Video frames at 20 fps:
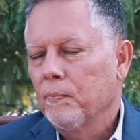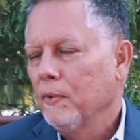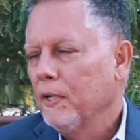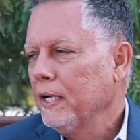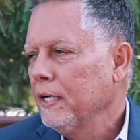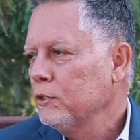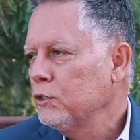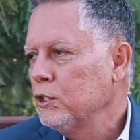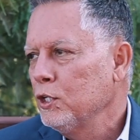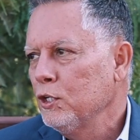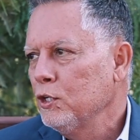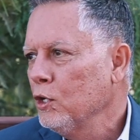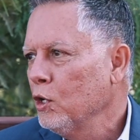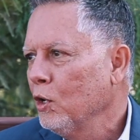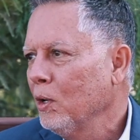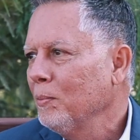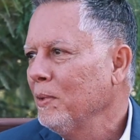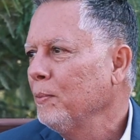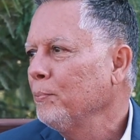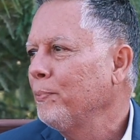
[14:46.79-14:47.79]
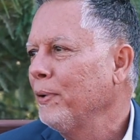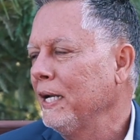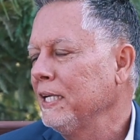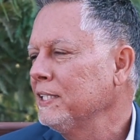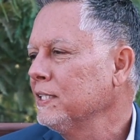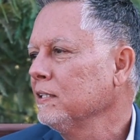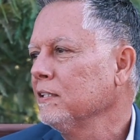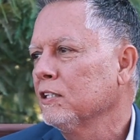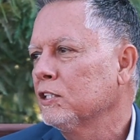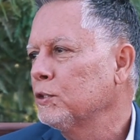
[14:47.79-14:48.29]
As you know,
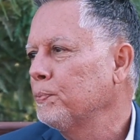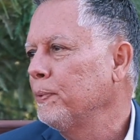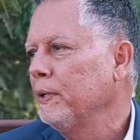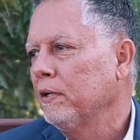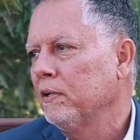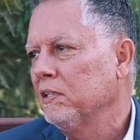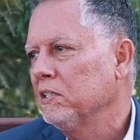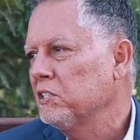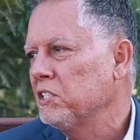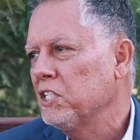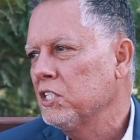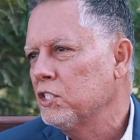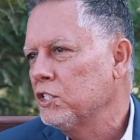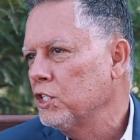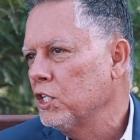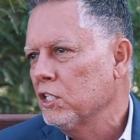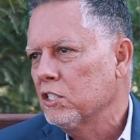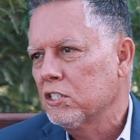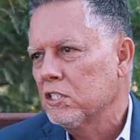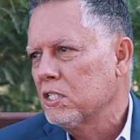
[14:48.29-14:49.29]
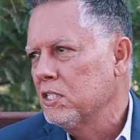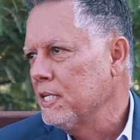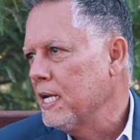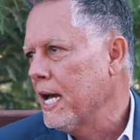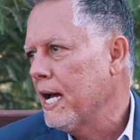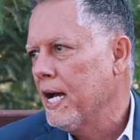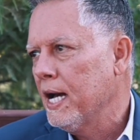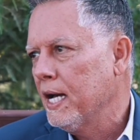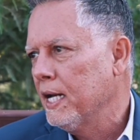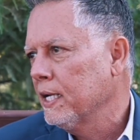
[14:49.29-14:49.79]
patient experience is just
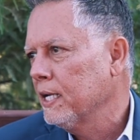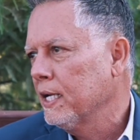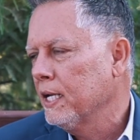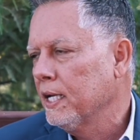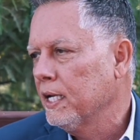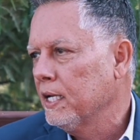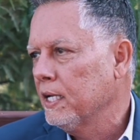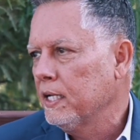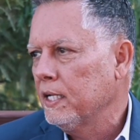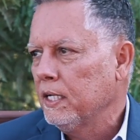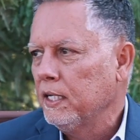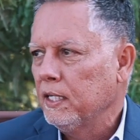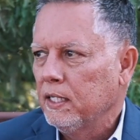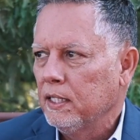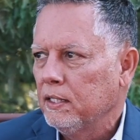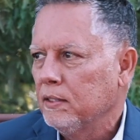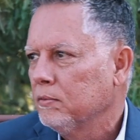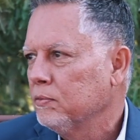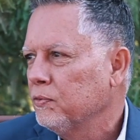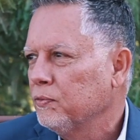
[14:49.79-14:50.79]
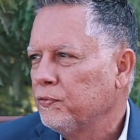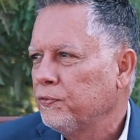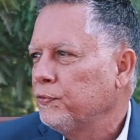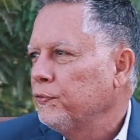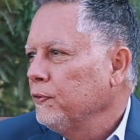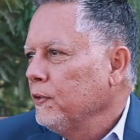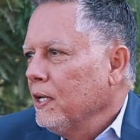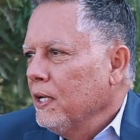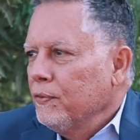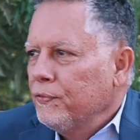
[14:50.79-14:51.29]
not a
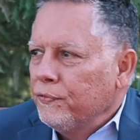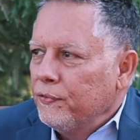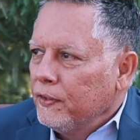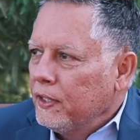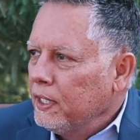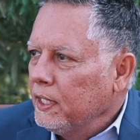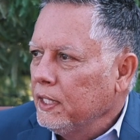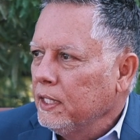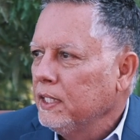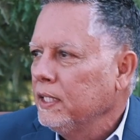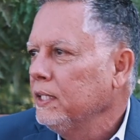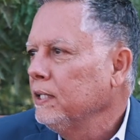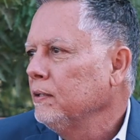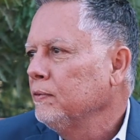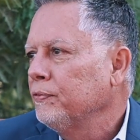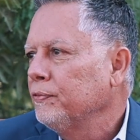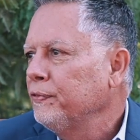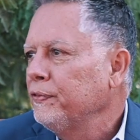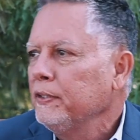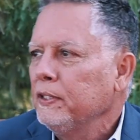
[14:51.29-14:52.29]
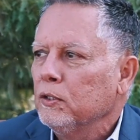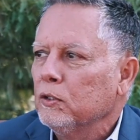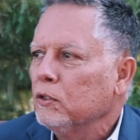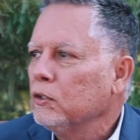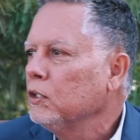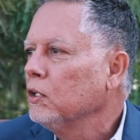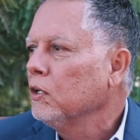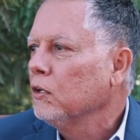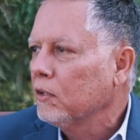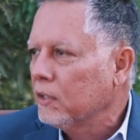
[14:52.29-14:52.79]
fluffy,
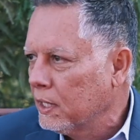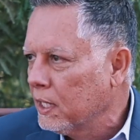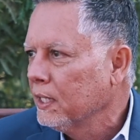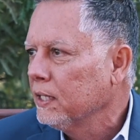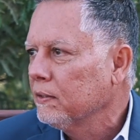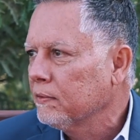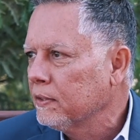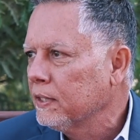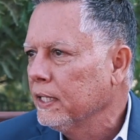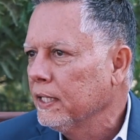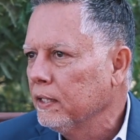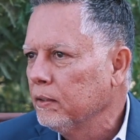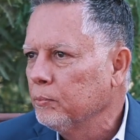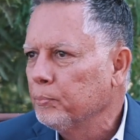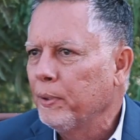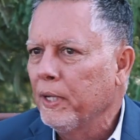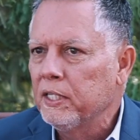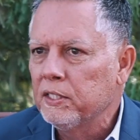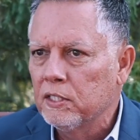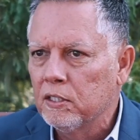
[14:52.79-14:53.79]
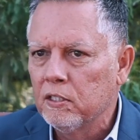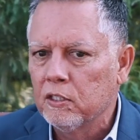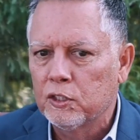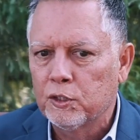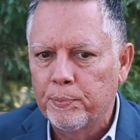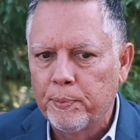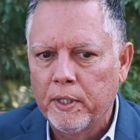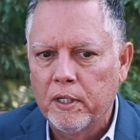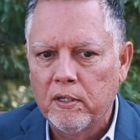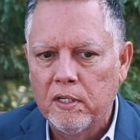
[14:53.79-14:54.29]
feel-good kind of thing. Patient
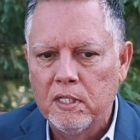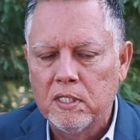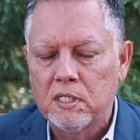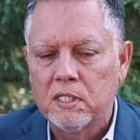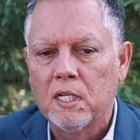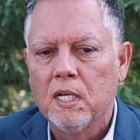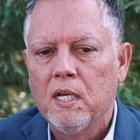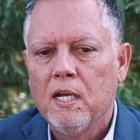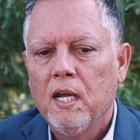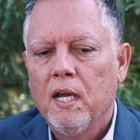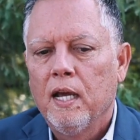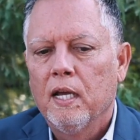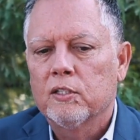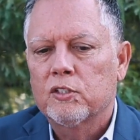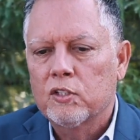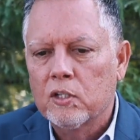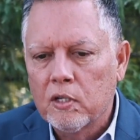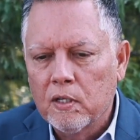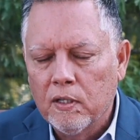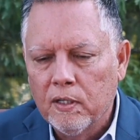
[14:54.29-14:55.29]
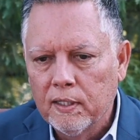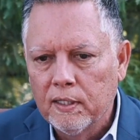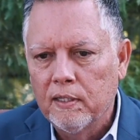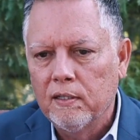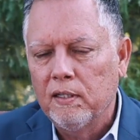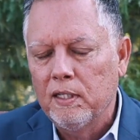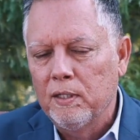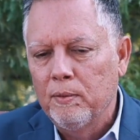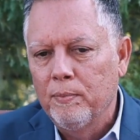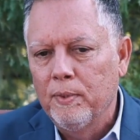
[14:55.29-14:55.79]
experience has
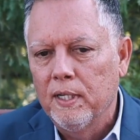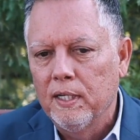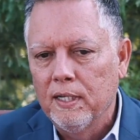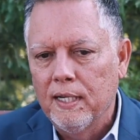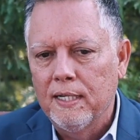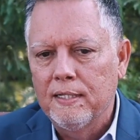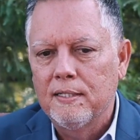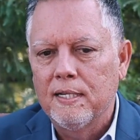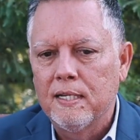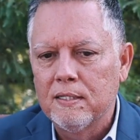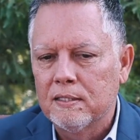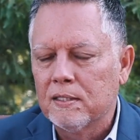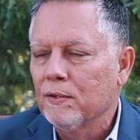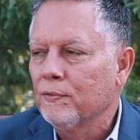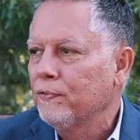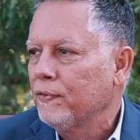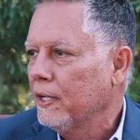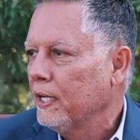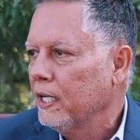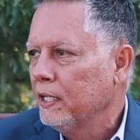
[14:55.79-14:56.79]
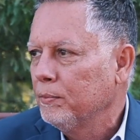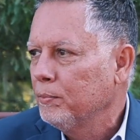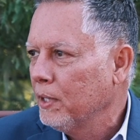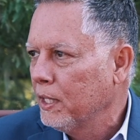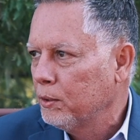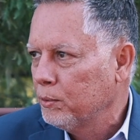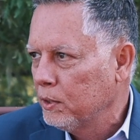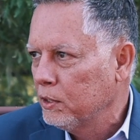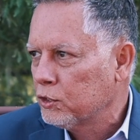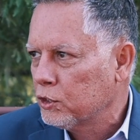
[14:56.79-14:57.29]
clearly been identified by
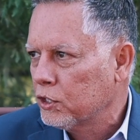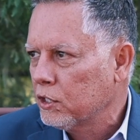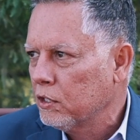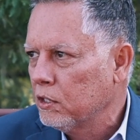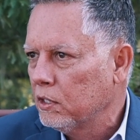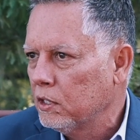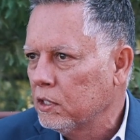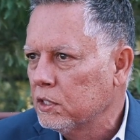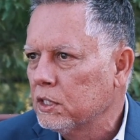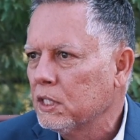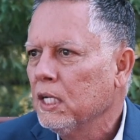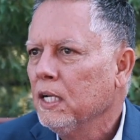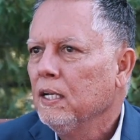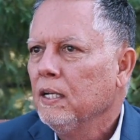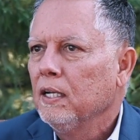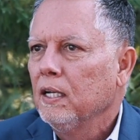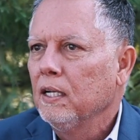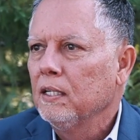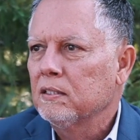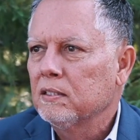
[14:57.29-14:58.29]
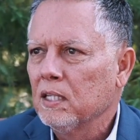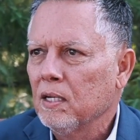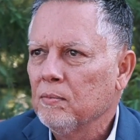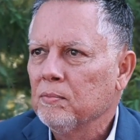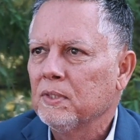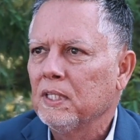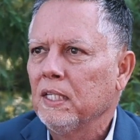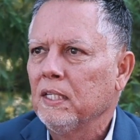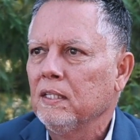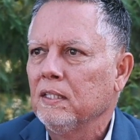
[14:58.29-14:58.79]
research as
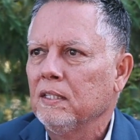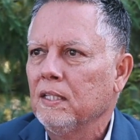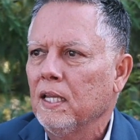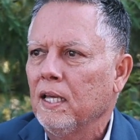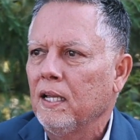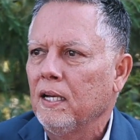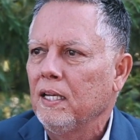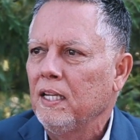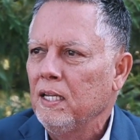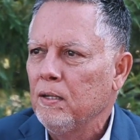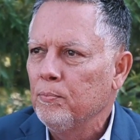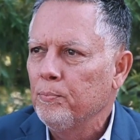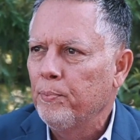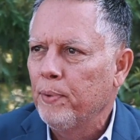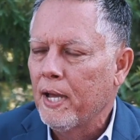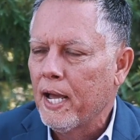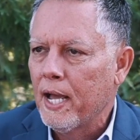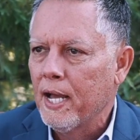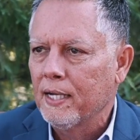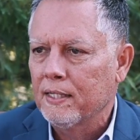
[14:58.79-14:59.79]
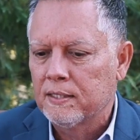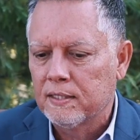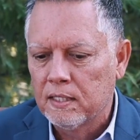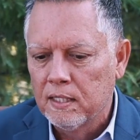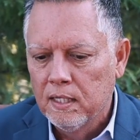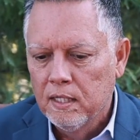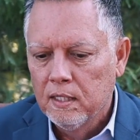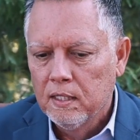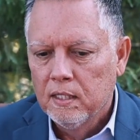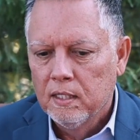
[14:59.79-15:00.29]
something that impacts
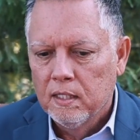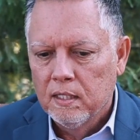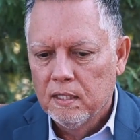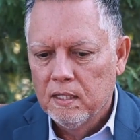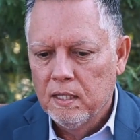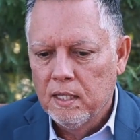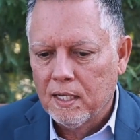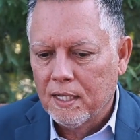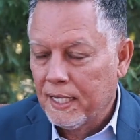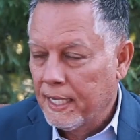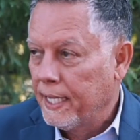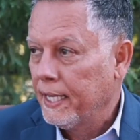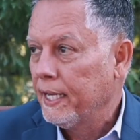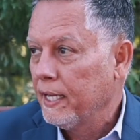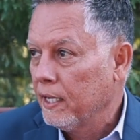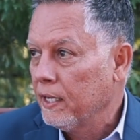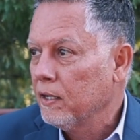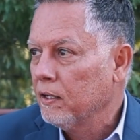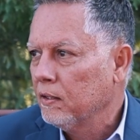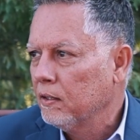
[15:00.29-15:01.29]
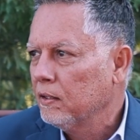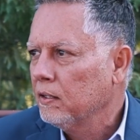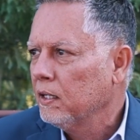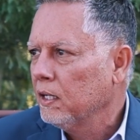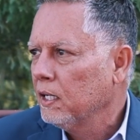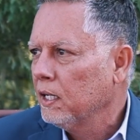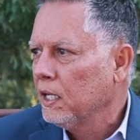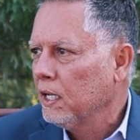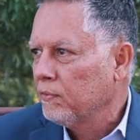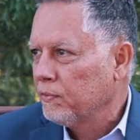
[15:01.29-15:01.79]
the care
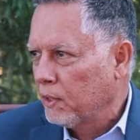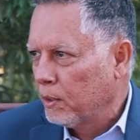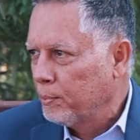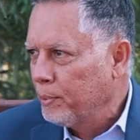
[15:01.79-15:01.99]
of our